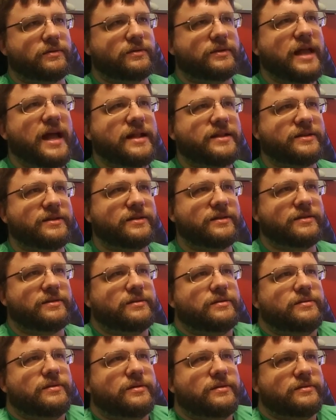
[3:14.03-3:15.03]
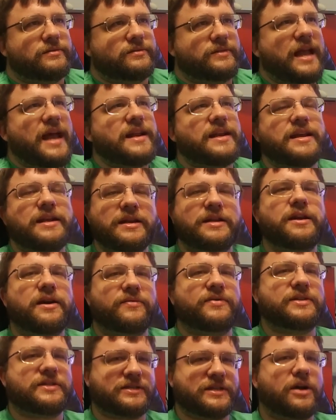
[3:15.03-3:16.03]
that, that in and
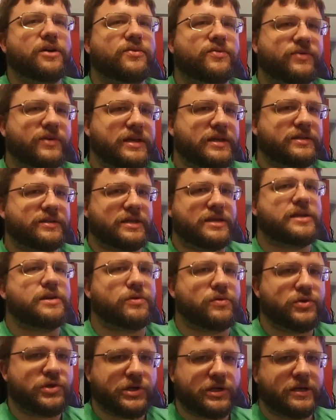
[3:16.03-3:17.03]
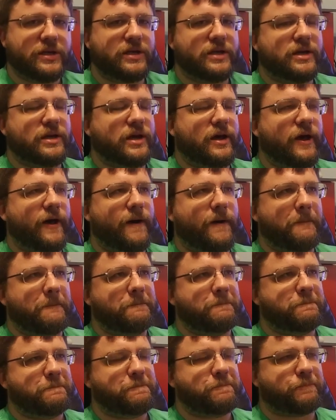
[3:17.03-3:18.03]
of itself is huge.
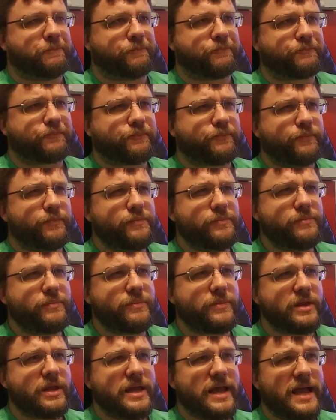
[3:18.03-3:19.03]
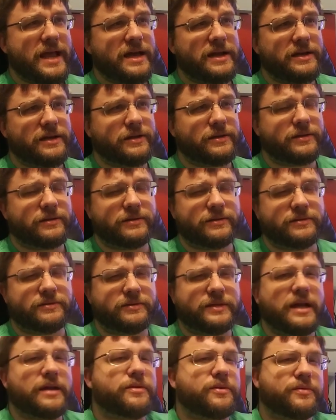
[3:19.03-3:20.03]
Um, and
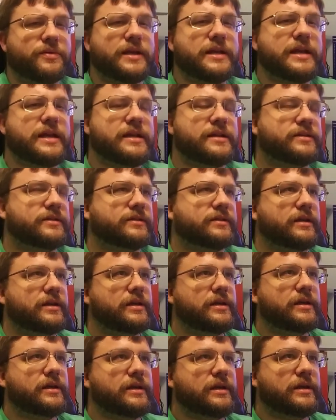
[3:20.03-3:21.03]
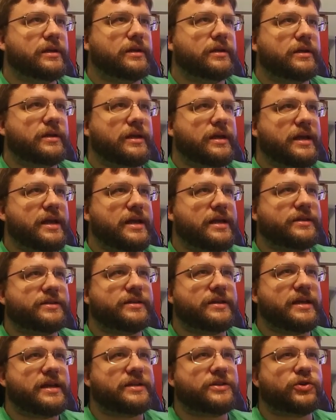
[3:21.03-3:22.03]
the other thing is,
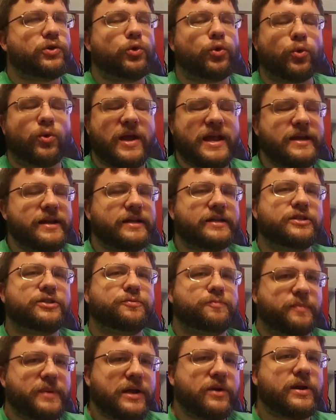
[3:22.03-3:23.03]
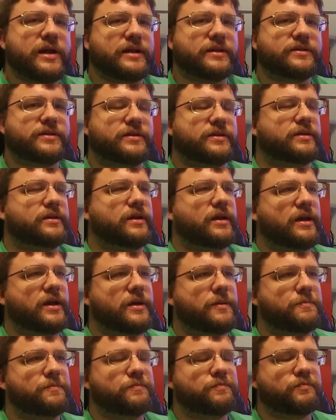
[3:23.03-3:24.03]
it's it's great experience.
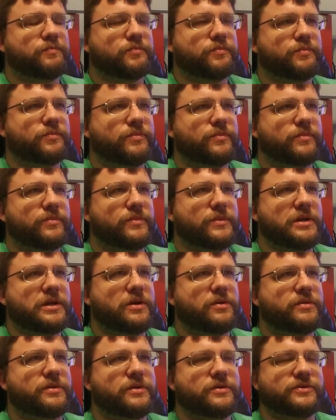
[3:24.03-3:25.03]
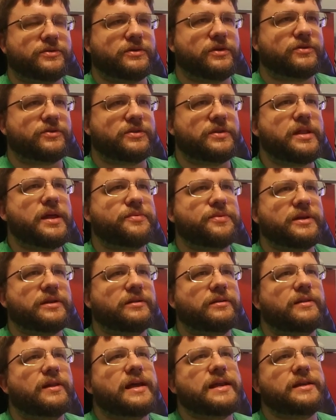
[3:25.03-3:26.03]
Um, you know, there's there's
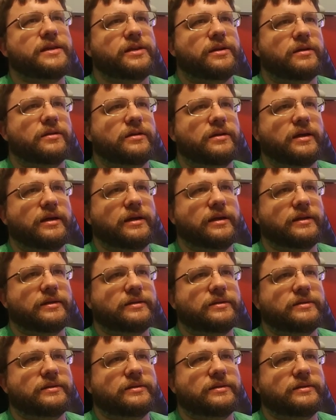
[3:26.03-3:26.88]
nothing like uh,